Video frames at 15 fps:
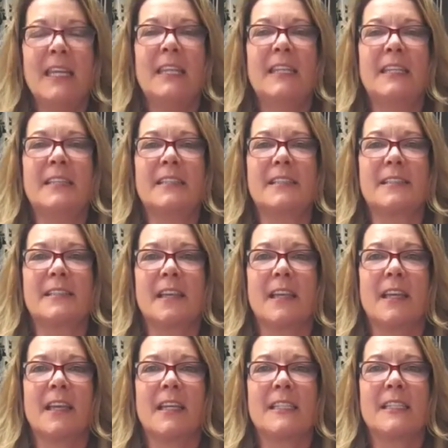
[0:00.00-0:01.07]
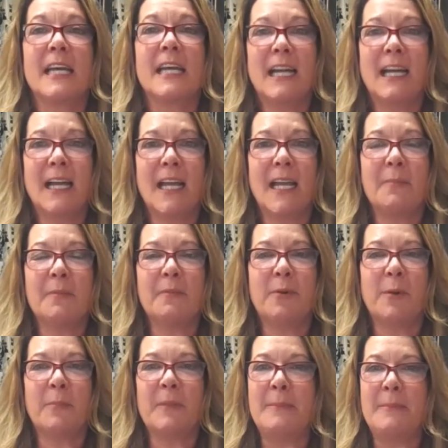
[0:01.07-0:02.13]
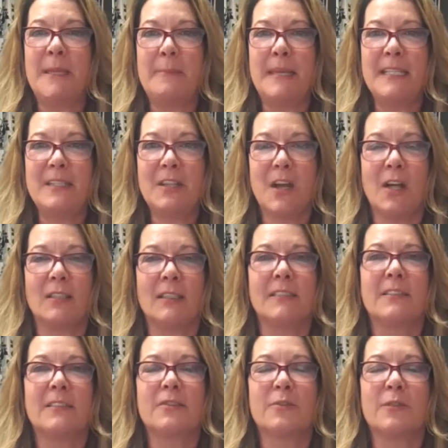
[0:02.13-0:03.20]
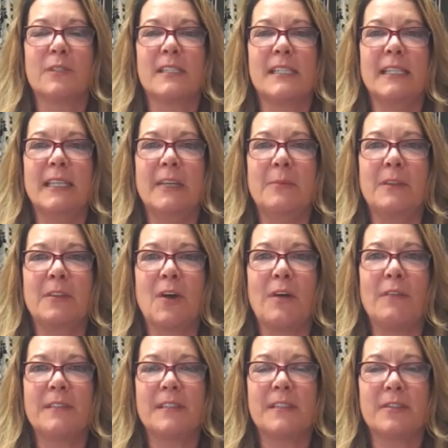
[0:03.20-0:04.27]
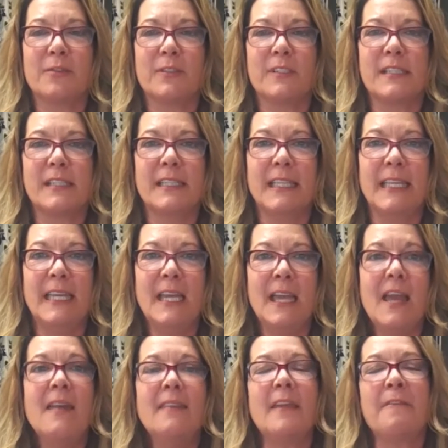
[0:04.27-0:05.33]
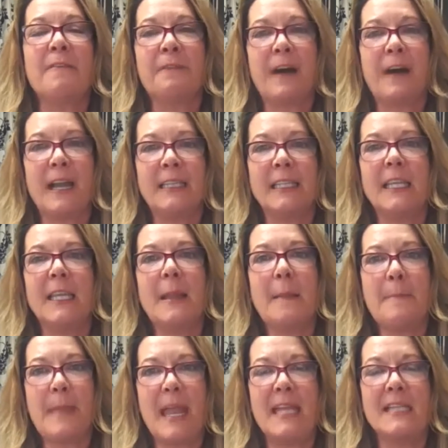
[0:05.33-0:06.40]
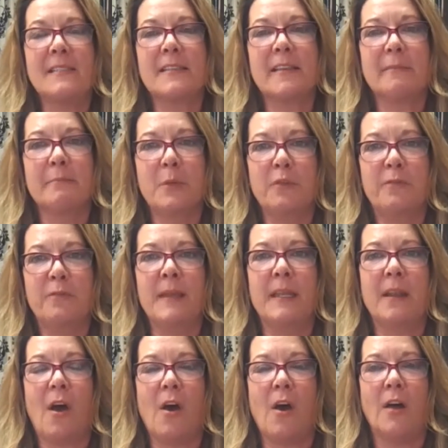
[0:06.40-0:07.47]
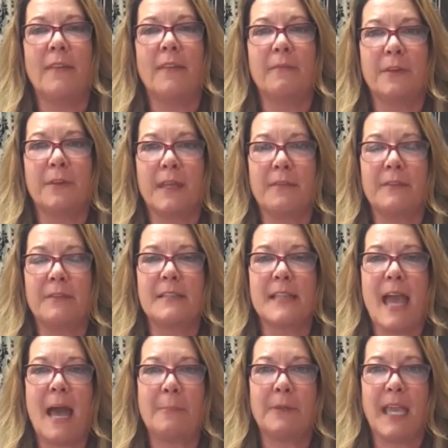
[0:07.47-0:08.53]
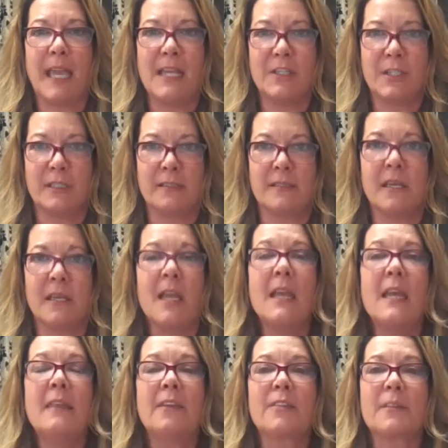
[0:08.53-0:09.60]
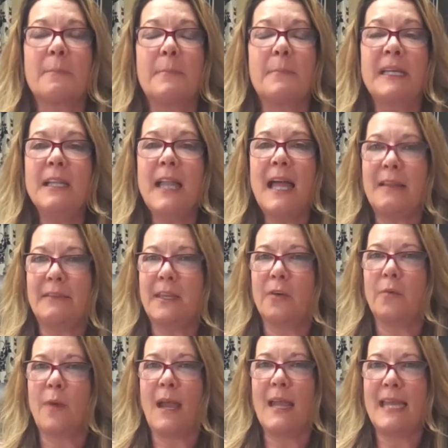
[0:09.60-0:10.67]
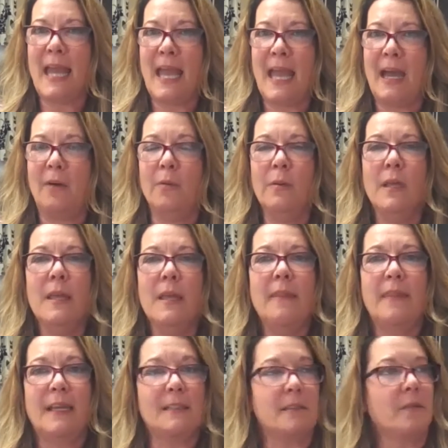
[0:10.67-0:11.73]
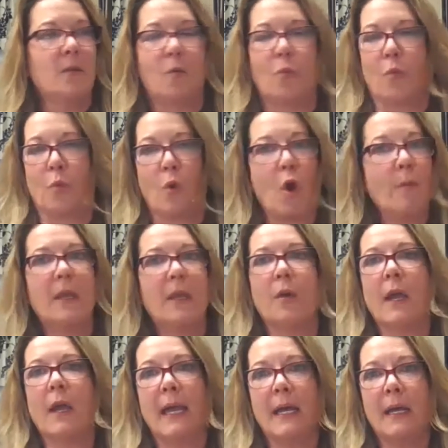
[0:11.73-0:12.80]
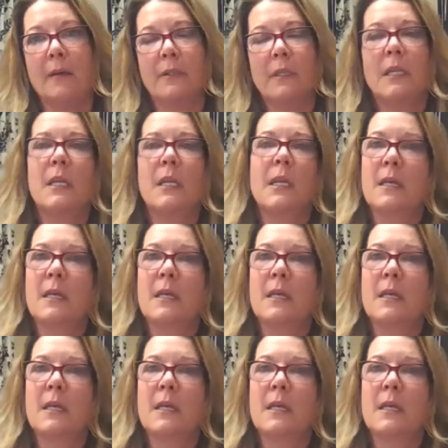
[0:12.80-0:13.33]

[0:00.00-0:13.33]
It is time for PPP talk. This is Christy Lee with Law Offices of Christy Lee. They finally made some movement on the forgiveness applications. There's a bill out there right now that's roaming around